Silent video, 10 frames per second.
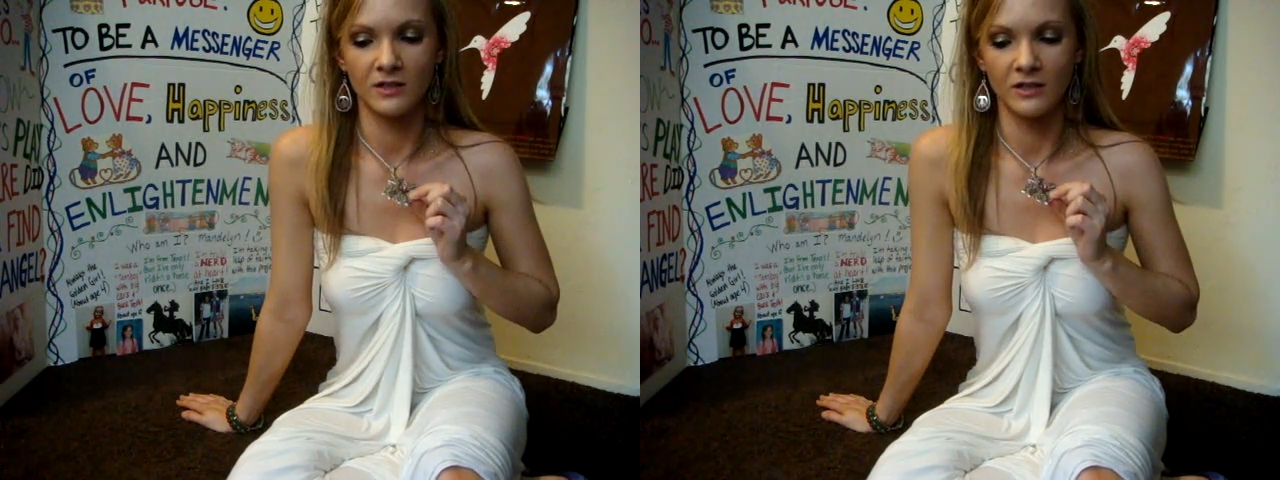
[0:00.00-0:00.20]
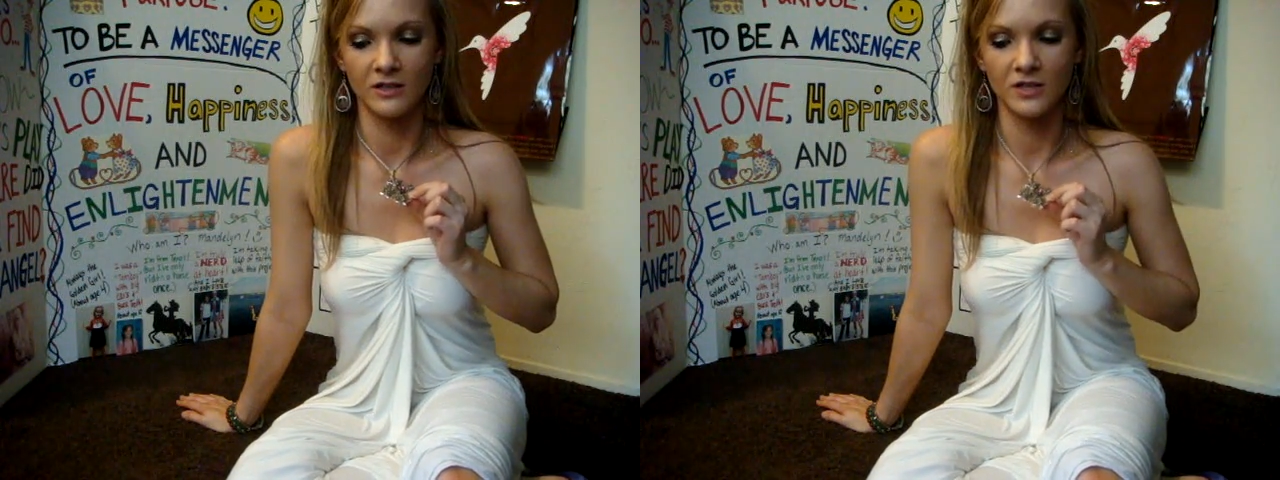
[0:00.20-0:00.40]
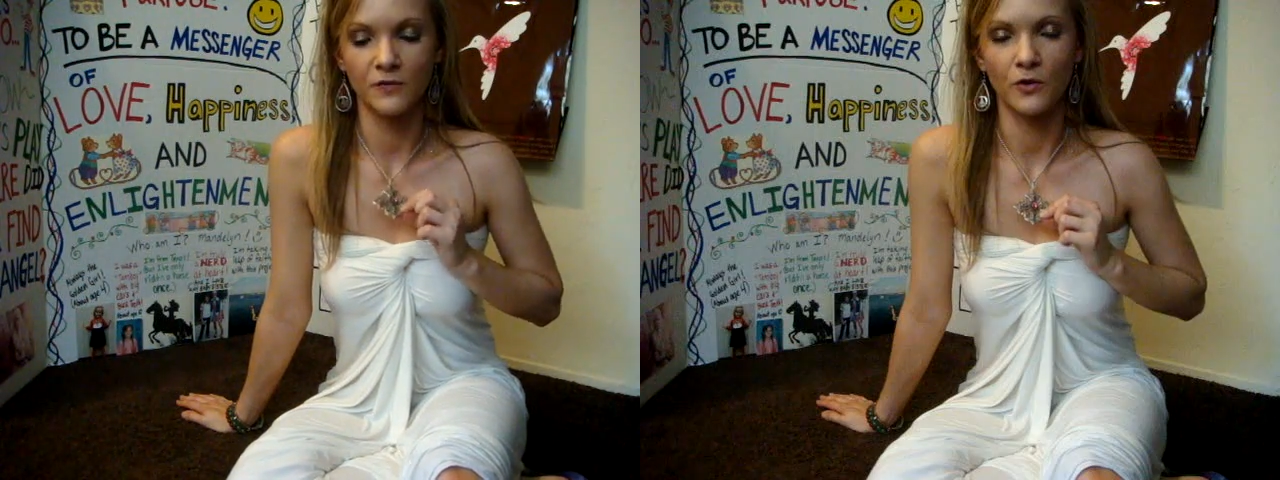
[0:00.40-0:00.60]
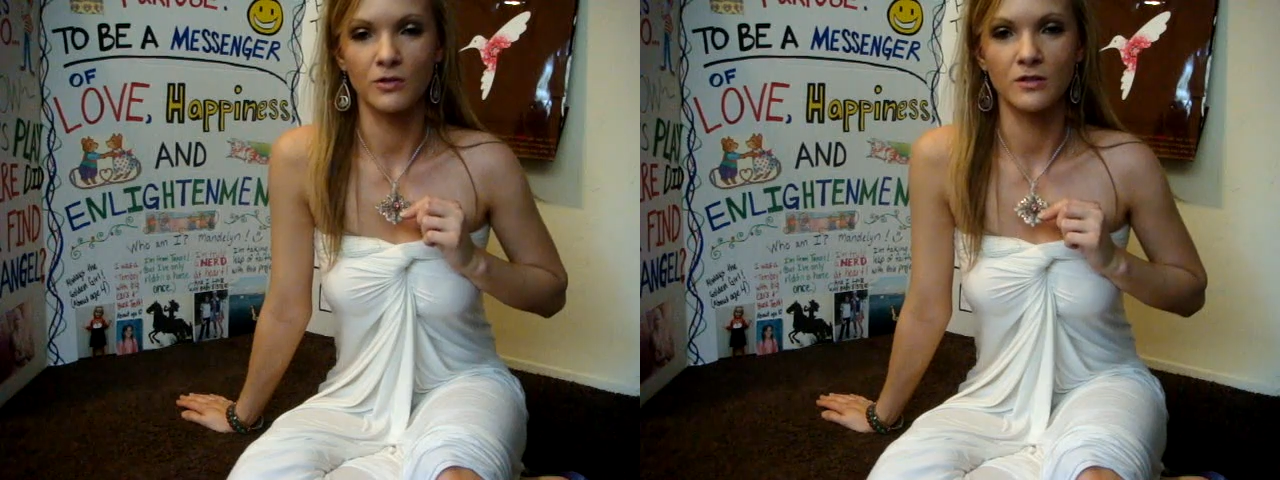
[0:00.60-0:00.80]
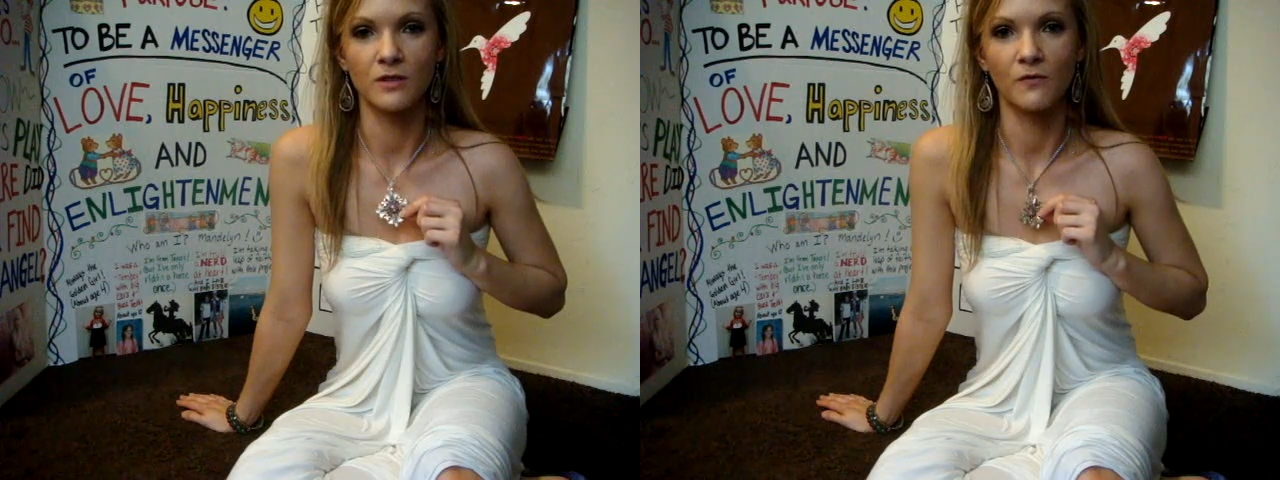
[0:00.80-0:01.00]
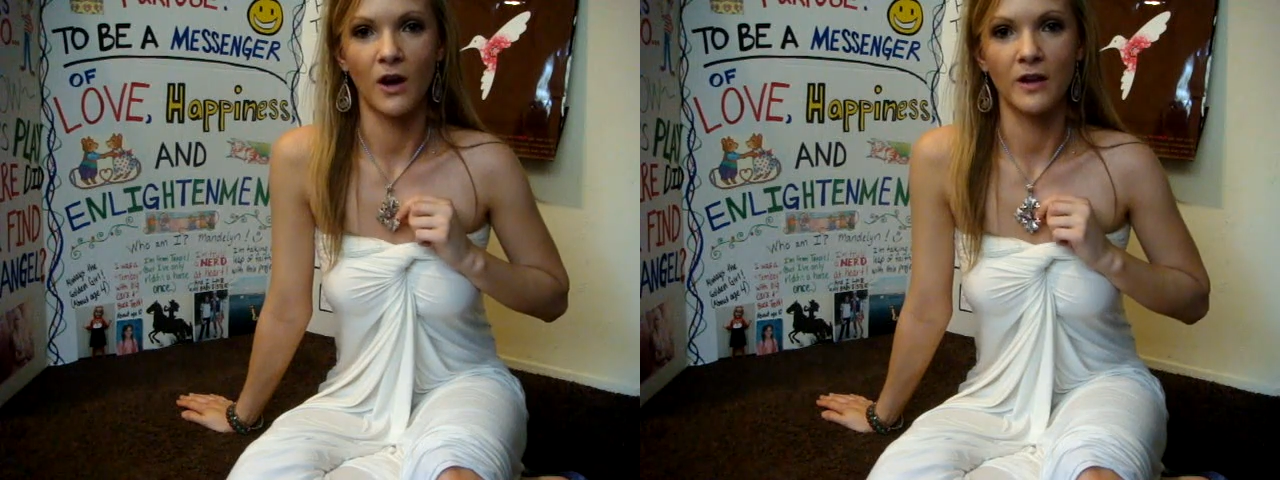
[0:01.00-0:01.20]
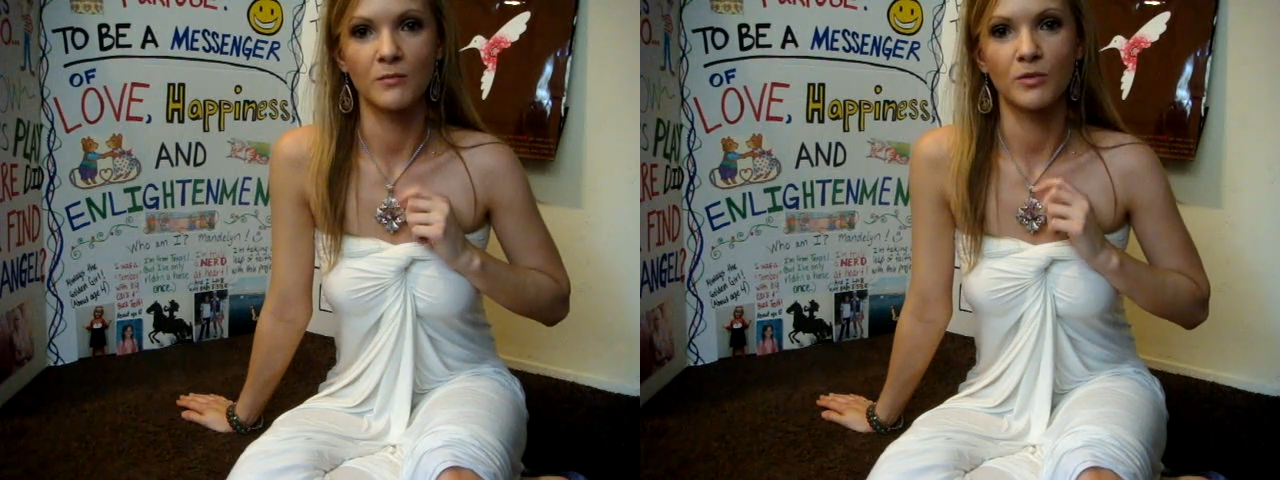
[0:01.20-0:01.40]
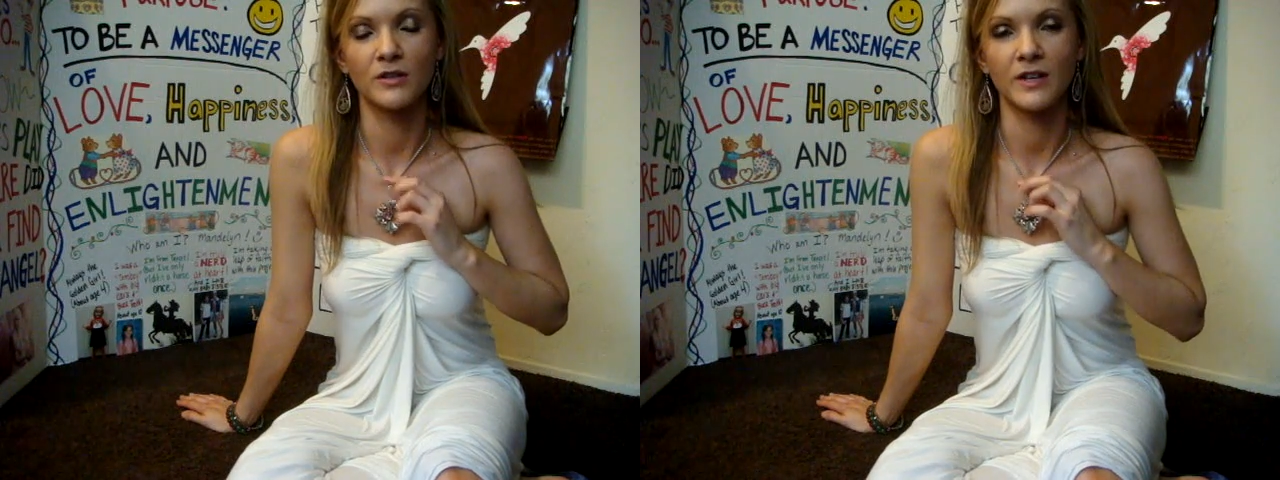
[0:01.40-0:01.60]
and it's for
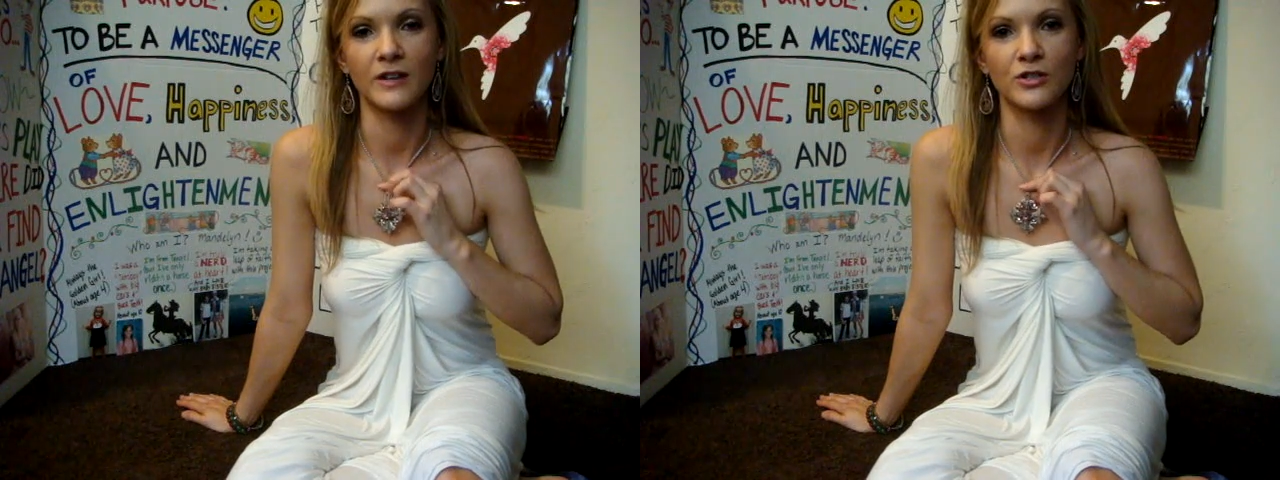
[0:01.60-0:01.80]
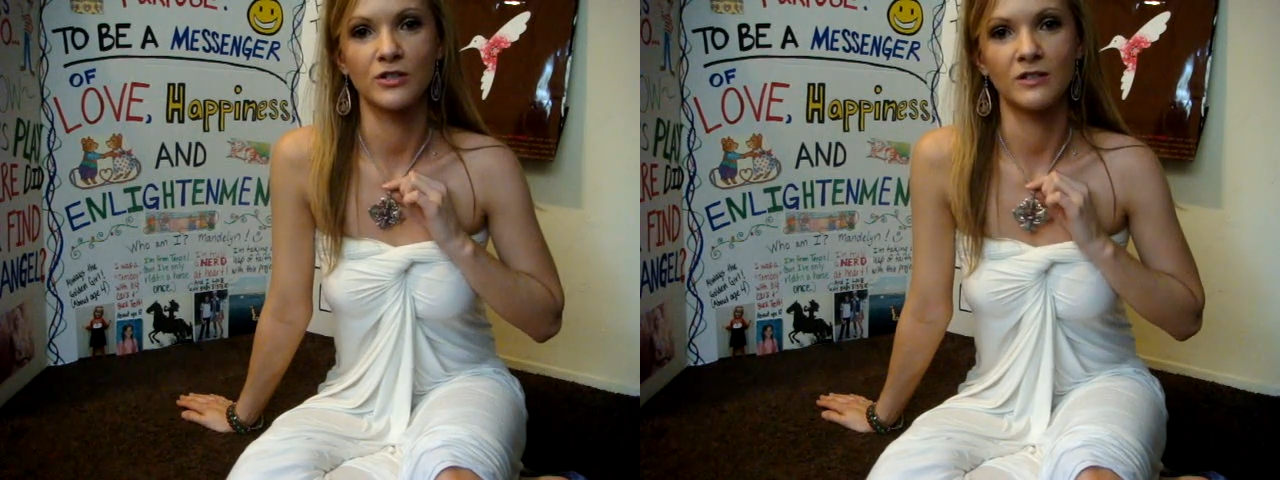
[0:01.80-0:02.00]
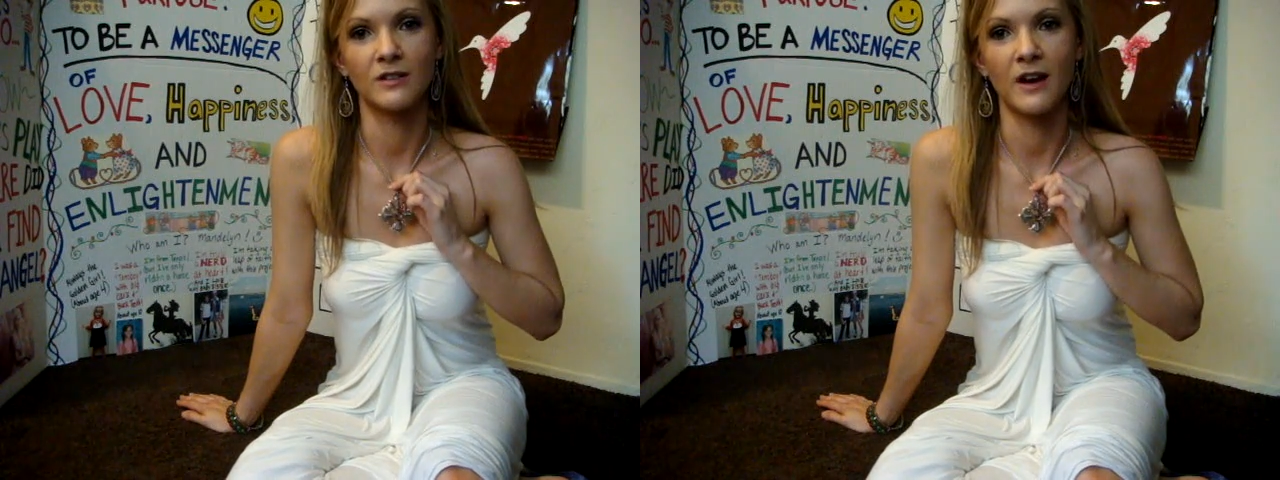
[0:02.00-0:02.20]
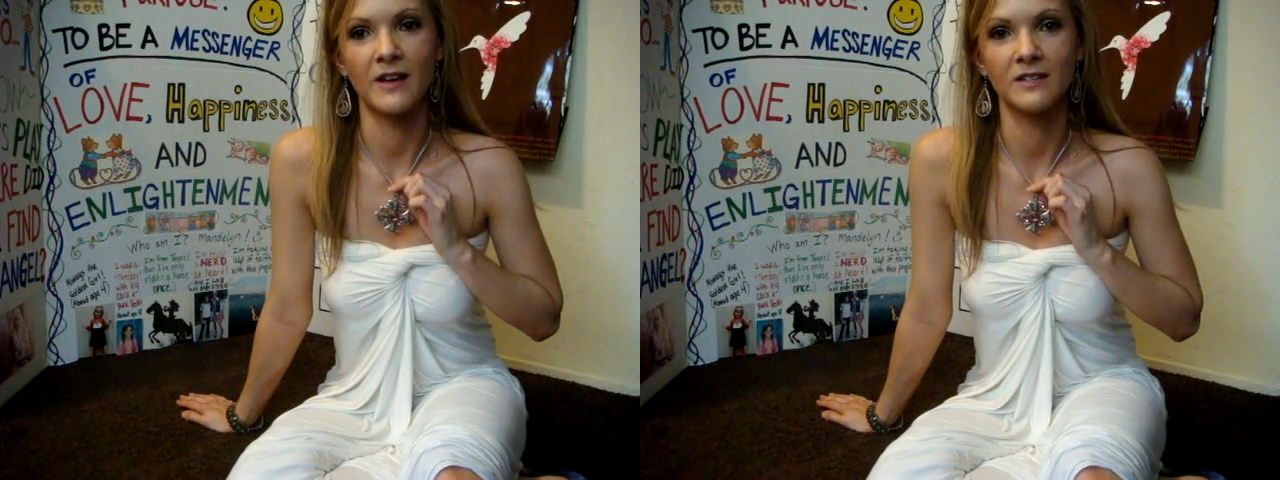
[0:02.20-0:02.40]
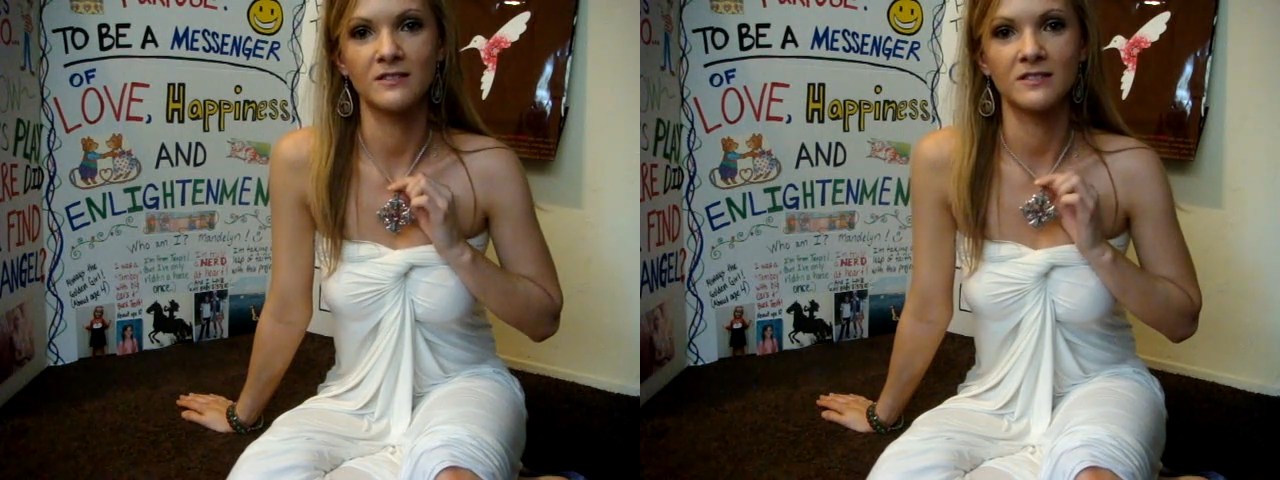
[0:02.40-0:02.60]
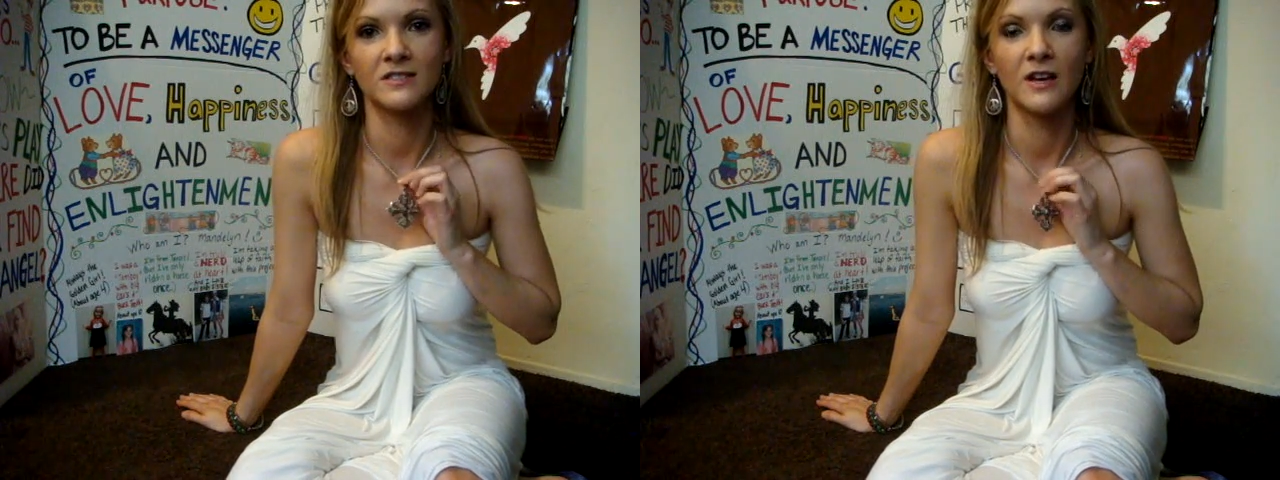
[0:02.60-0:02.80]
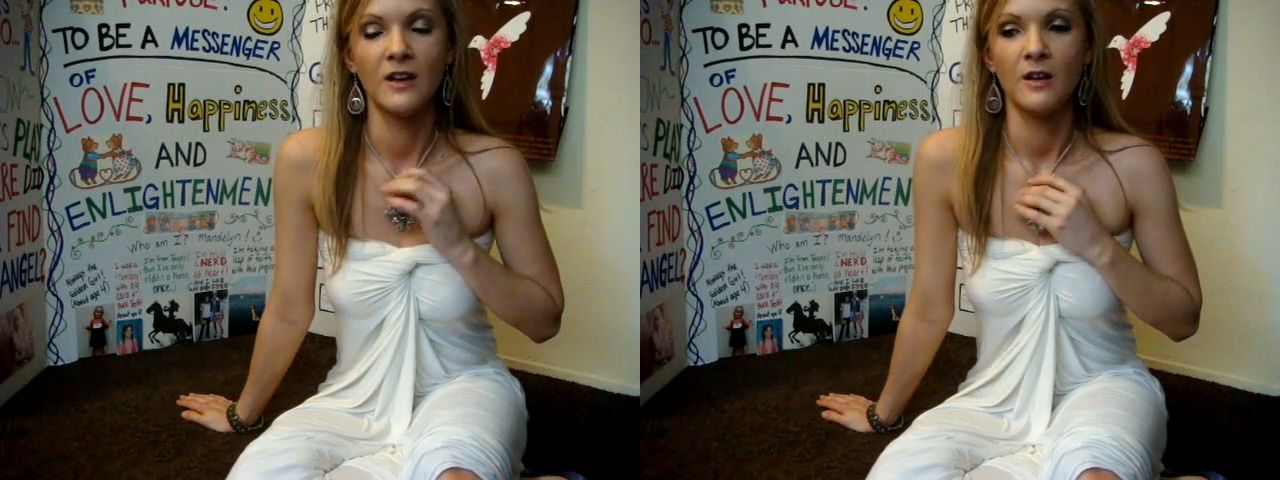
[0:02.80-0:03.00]
divine protection and guidance.